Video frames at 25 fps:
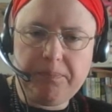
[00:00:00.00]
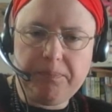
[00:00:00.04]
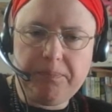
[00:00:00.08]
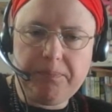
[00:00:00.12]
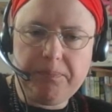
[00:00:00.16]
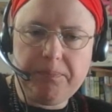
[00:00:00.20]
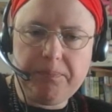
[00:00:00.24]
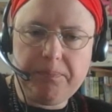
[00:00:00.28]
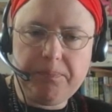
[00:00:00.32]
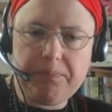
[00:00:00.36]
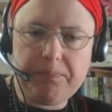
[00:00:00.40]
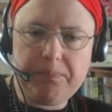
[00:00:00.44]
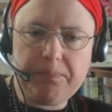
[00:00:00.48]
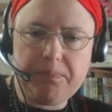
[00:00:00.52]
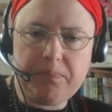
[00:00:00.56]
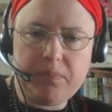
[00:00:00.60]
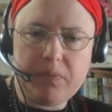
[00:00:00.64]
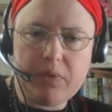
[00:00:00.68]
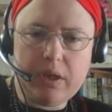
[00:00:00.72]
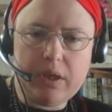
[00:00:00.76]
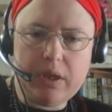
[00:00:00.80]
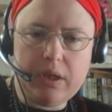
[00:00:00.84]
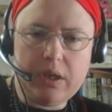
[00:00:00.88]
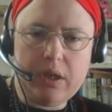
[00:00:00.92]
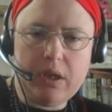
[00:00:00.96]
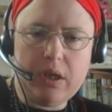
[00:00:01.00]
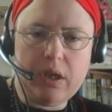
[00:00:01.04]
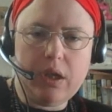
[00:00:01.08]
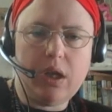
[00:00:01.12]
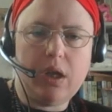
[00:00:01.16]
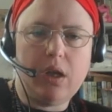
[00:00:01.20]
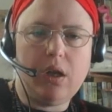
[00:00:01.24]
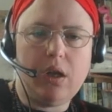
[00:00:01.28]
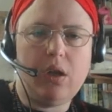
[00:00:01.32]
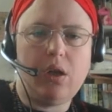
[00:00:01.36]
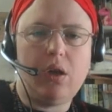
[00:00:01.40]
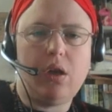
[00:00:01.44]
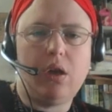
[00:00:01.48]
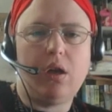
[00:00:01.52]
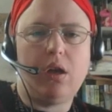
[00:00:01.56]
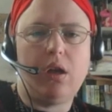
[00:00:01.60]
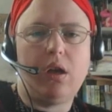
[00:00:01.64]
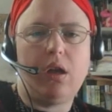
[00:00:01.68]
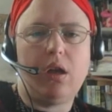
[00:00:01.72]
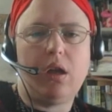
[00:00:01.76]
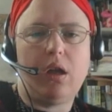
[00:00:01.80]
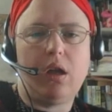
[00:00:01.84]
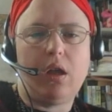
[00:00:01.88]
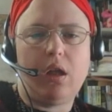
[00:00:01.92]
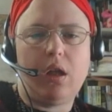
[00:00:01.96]

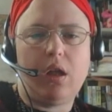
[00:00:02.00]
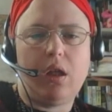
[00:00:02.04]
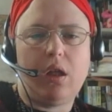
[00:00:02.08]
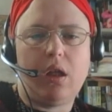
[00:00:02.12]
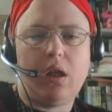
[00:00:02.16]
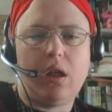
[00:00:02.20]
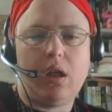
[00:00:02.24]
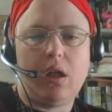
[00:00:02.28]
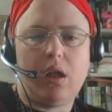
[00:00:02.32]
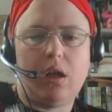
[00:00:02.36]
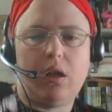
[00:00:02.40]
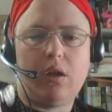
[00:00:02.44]
Nothing is said.